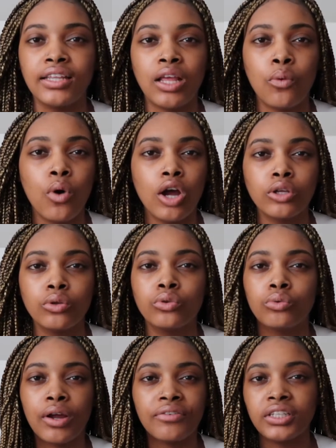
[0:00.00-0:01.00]
They walk you
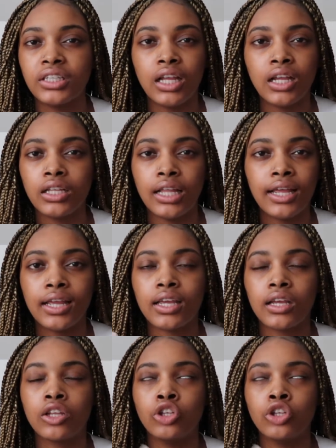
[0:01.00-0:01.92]
through everything. Like,